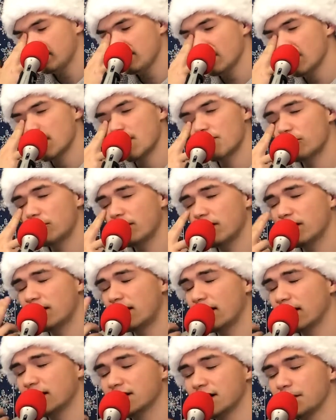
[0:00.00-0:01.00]
I've already
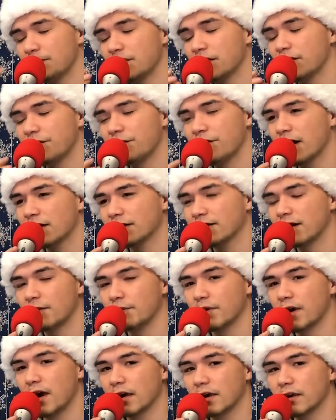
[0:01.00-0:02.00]
kind of accepted the fact that
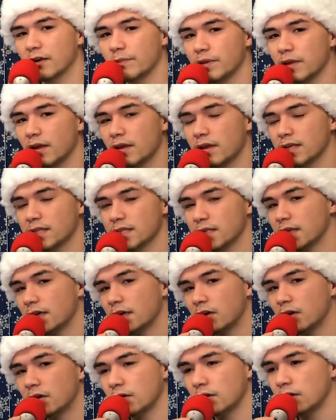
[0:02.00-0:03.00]
I'm not going to be on
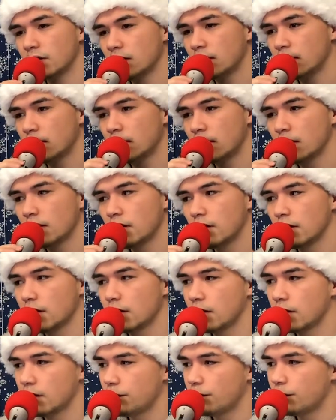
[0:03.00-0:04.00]
SNL
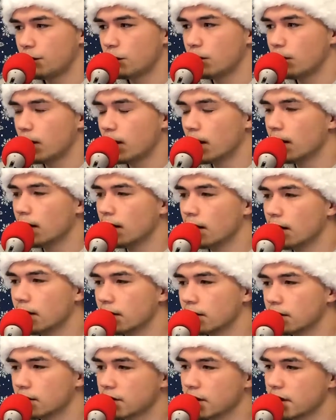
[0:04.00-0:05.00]
for
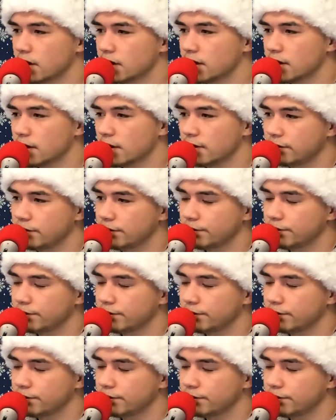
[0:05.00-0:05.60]
my cussing.